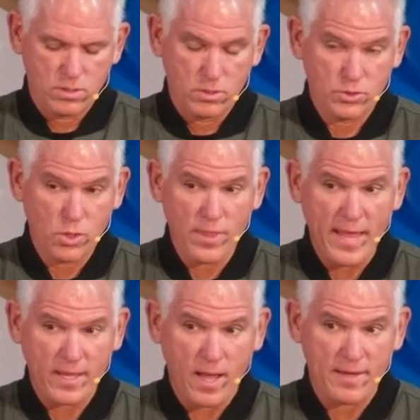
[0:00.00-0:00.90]
So
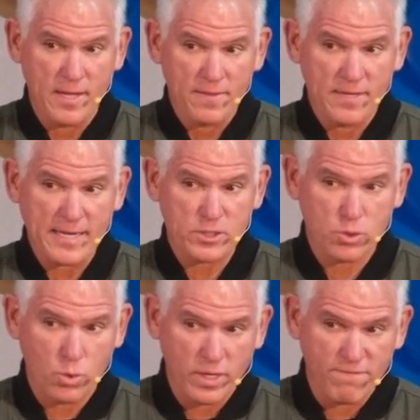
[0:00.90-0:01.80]
that, God, the next
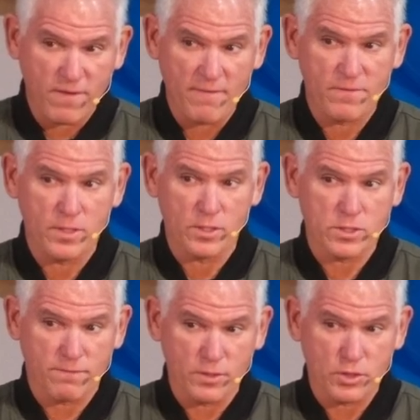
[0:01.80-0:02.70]
25
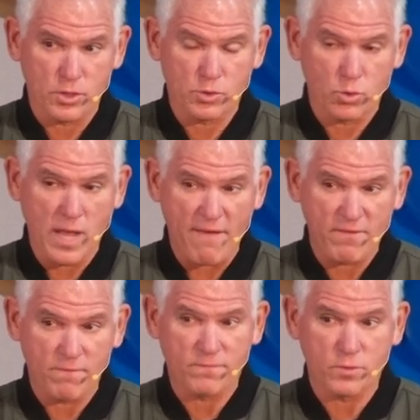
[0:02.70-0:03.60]
years of our church will
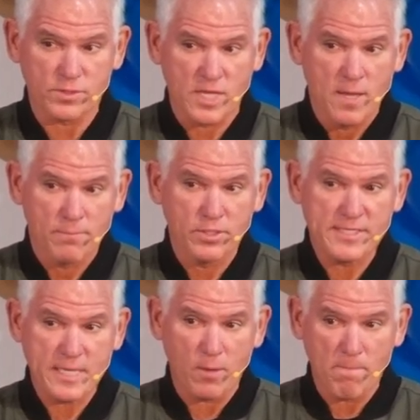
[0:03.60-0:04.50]
have influence.
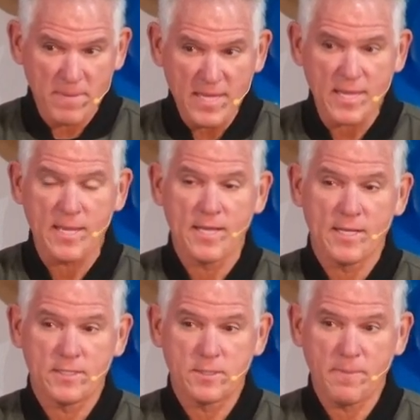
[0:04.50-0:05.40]
Please help me
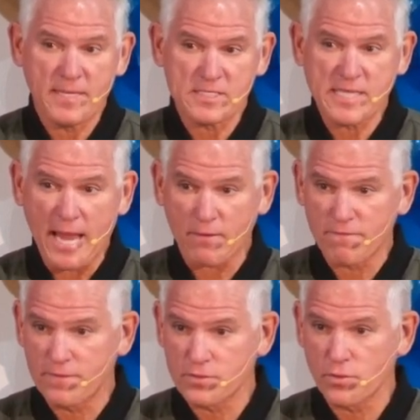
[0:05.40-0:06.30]
to be a
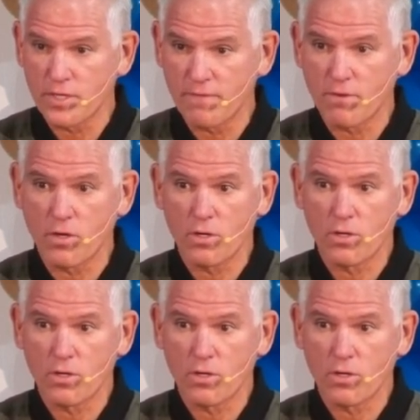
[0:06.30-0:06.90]
sacrificial giver.